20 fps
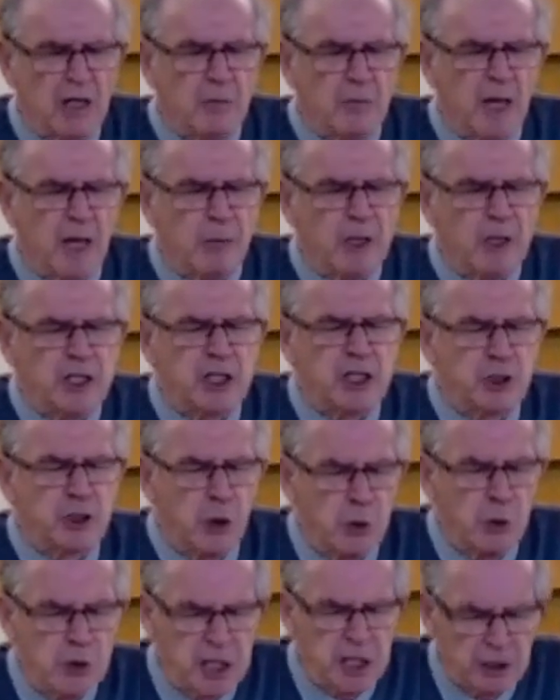May we
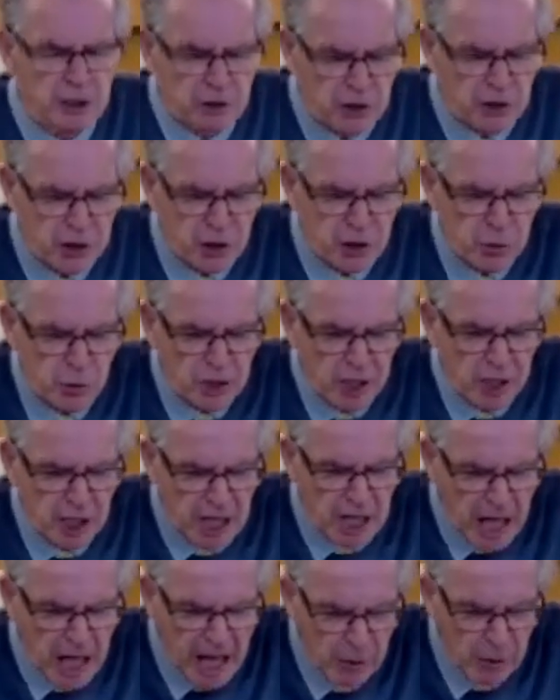so yield to you and
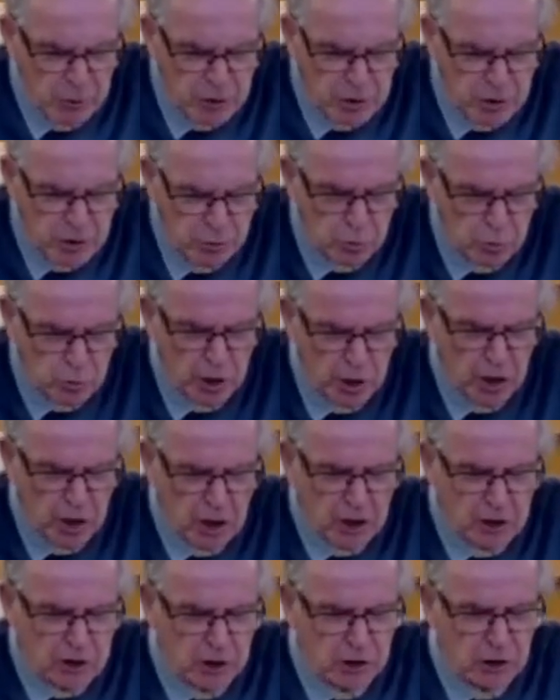allow you
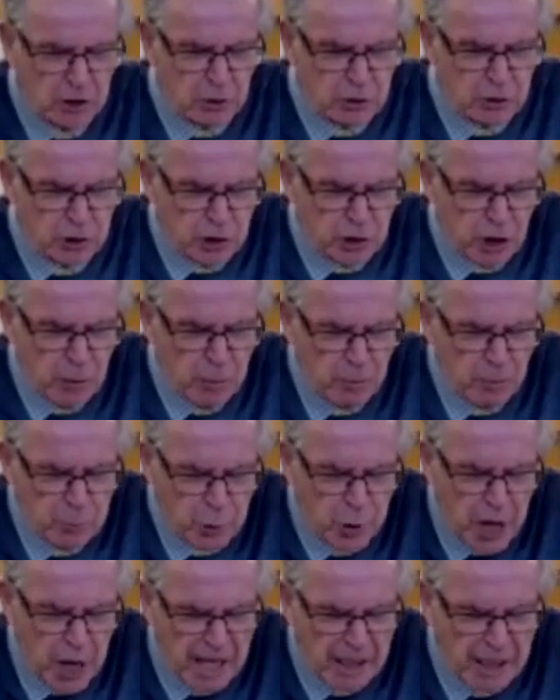to touch and
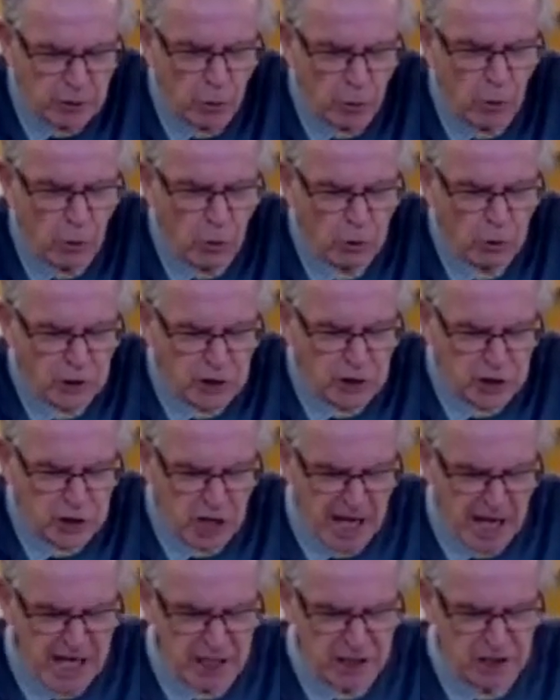break all the
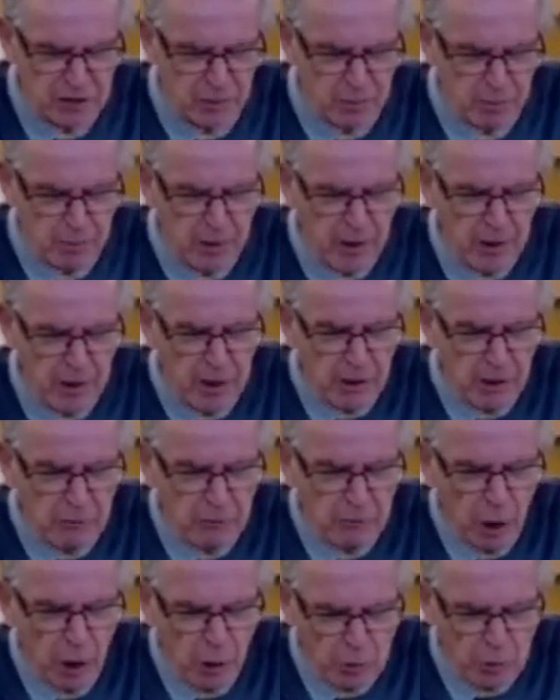chains and
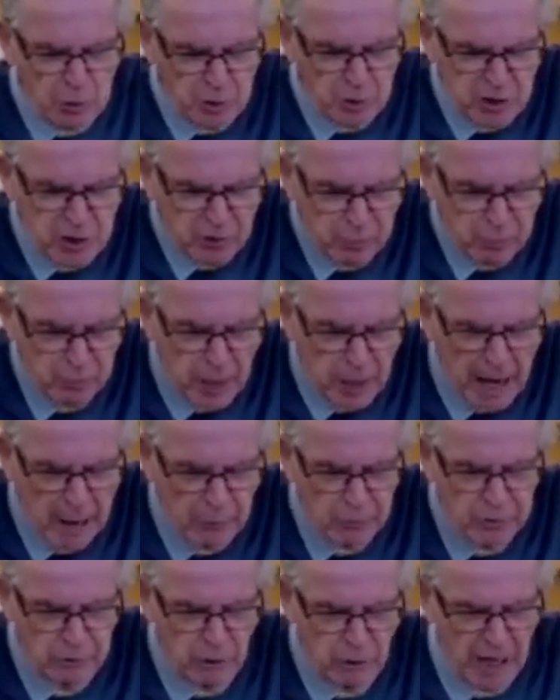ropes which are
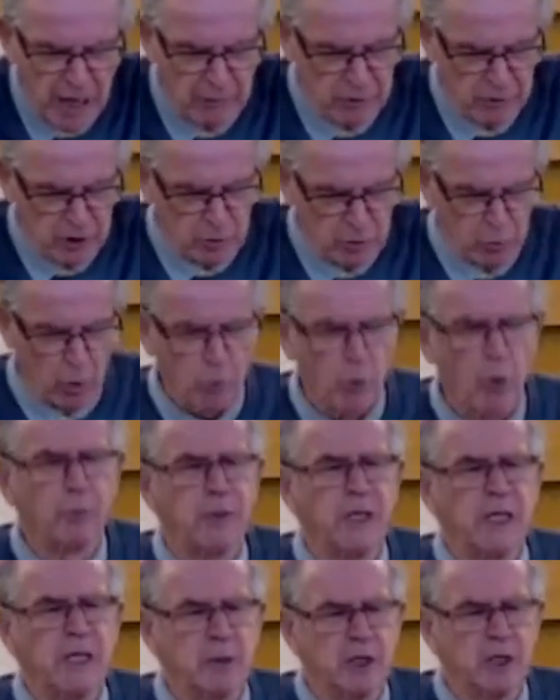bound around us, what, what
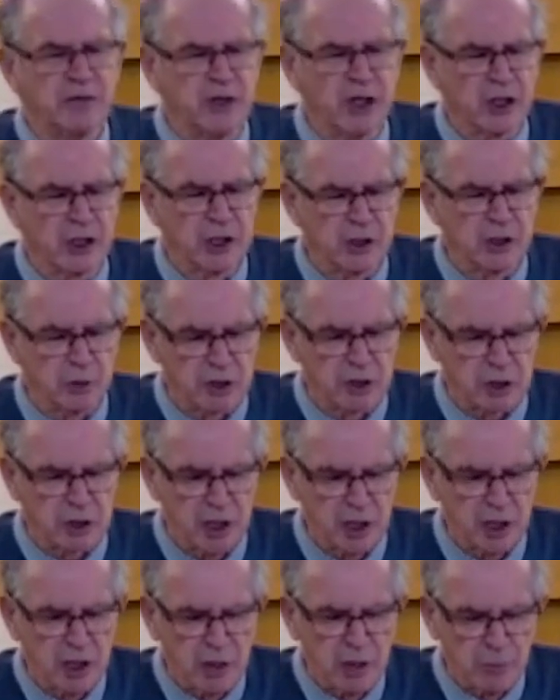people have done to us.
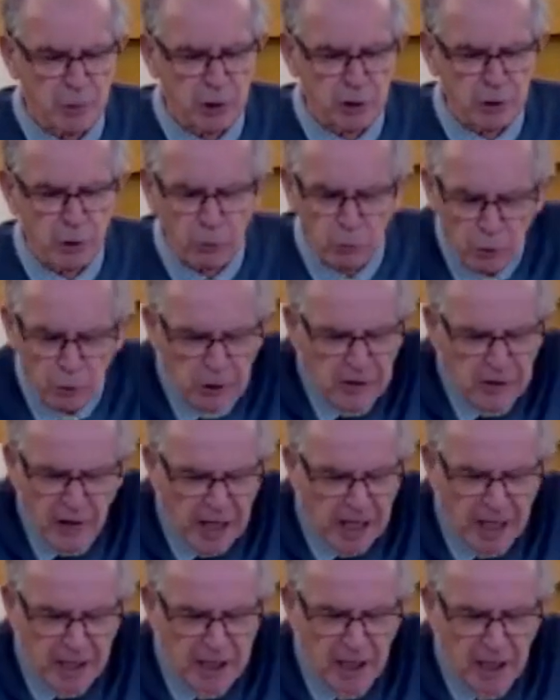But not only
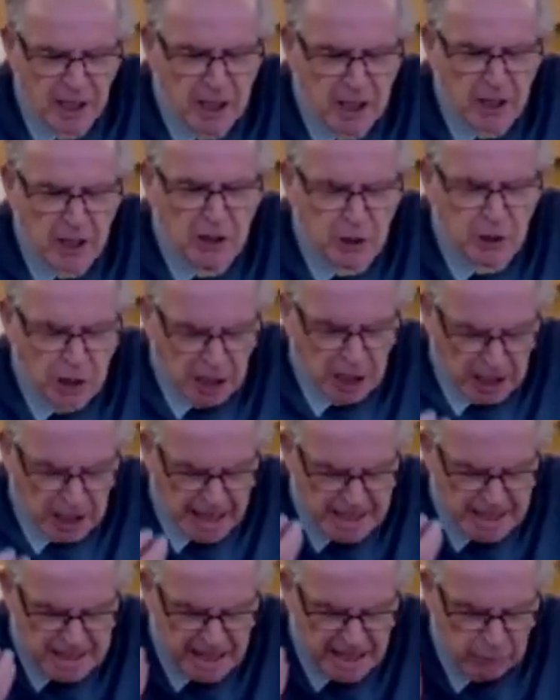that, to
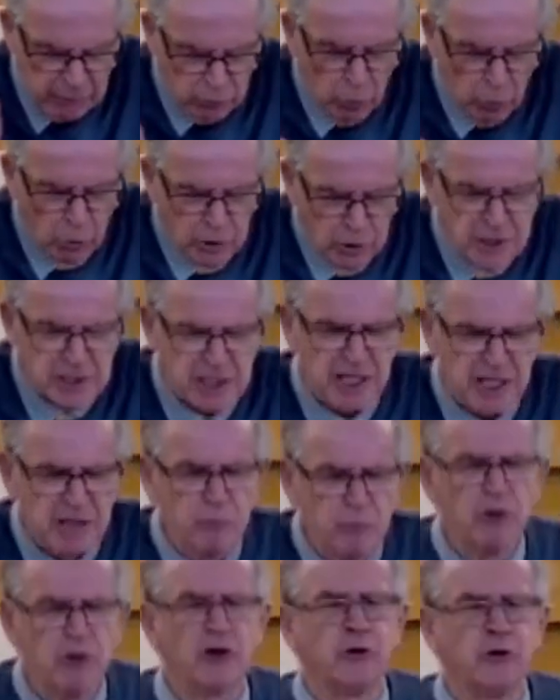cleanse out all the
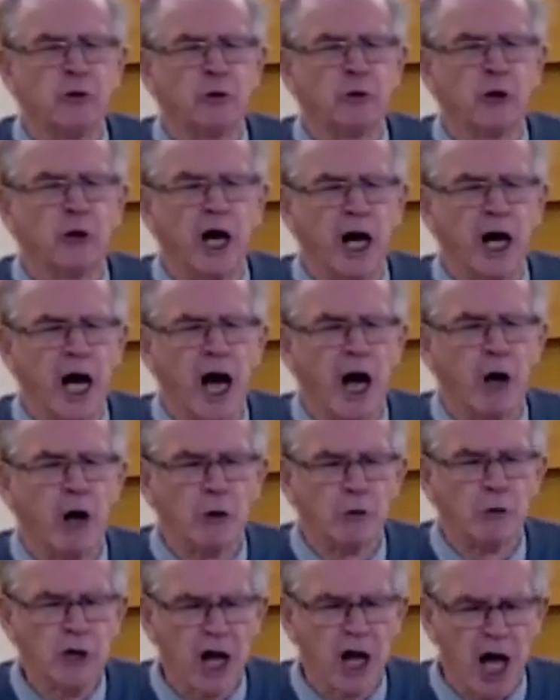sin within all our
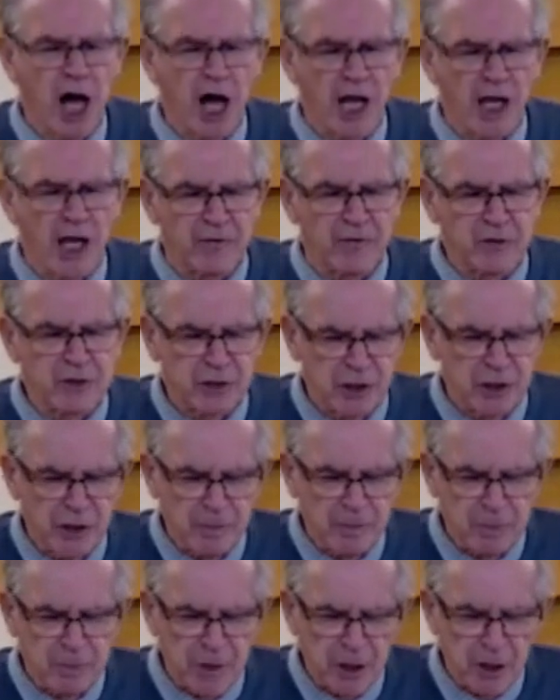own lives,
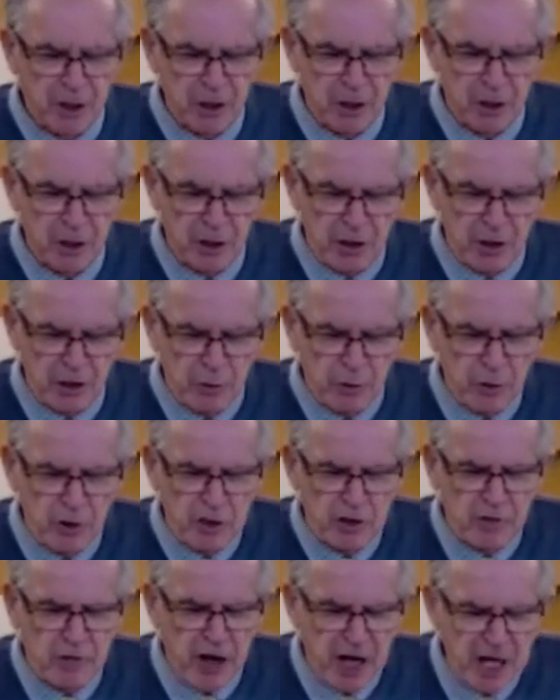which
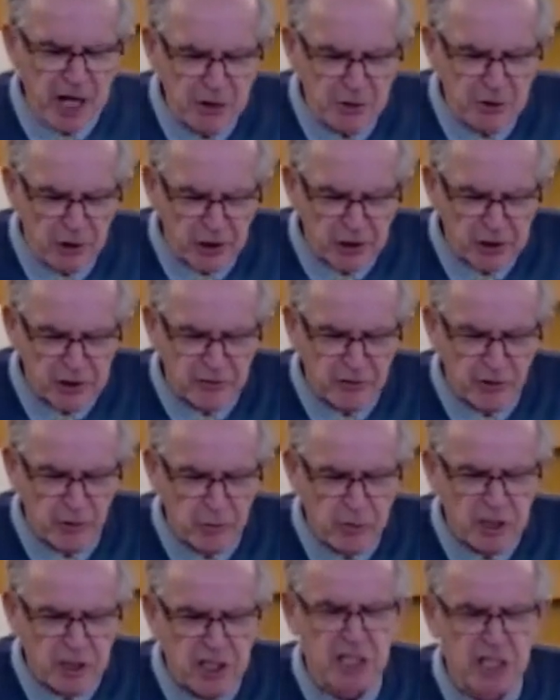have hindered us
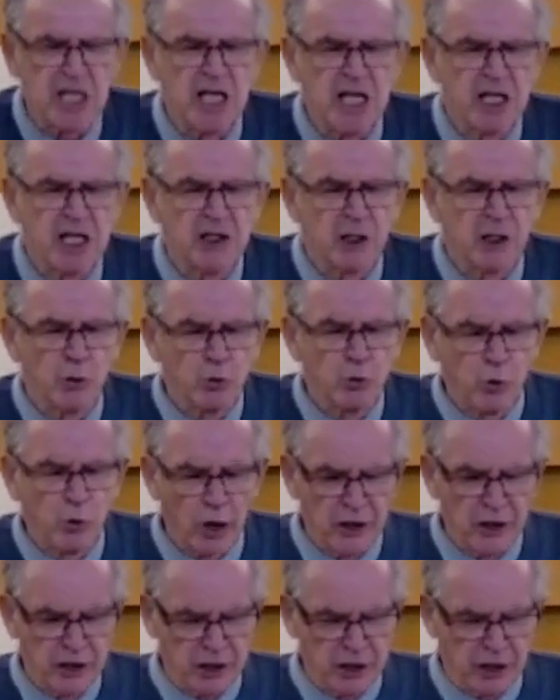from seeing the
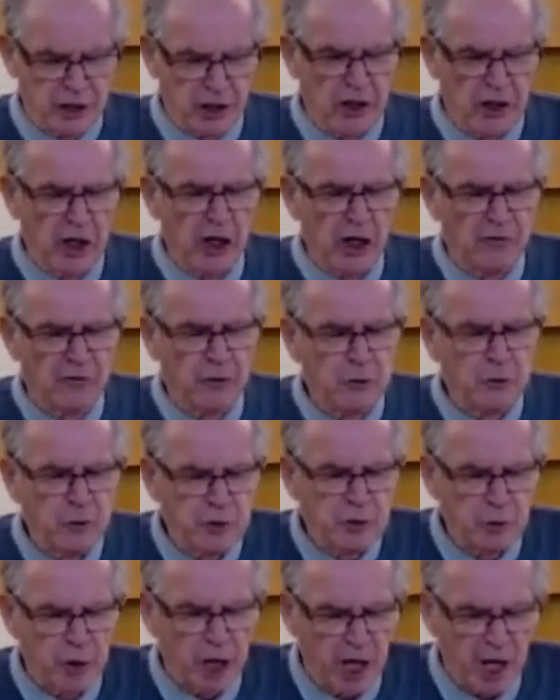wonder of who
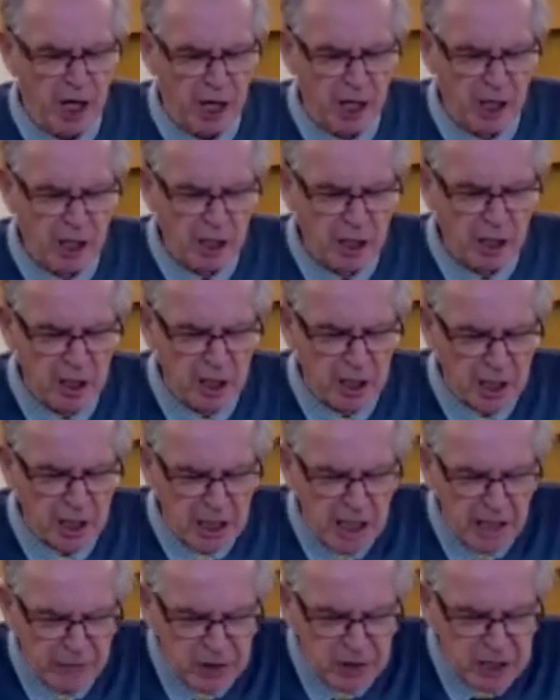you are.
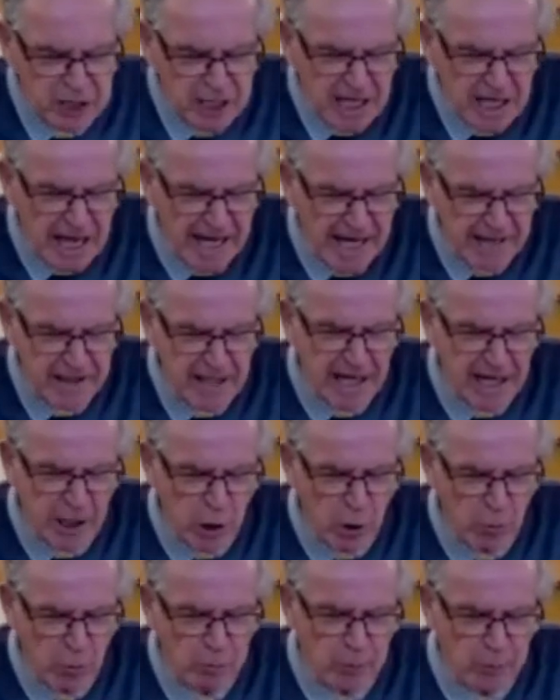Give us again that
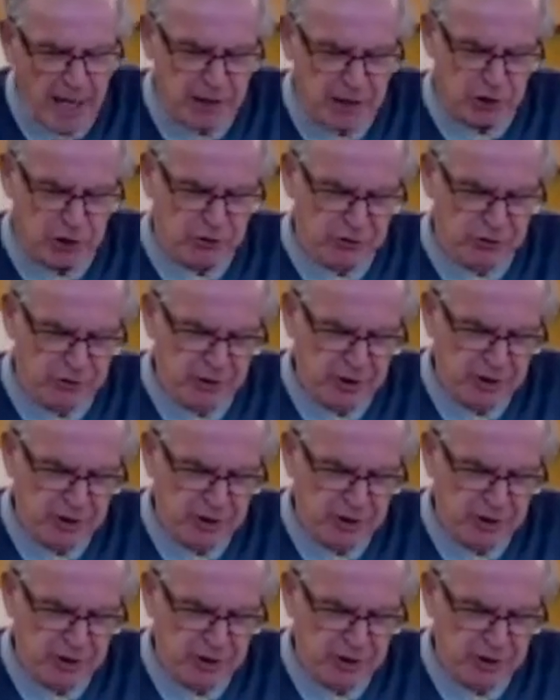compassion.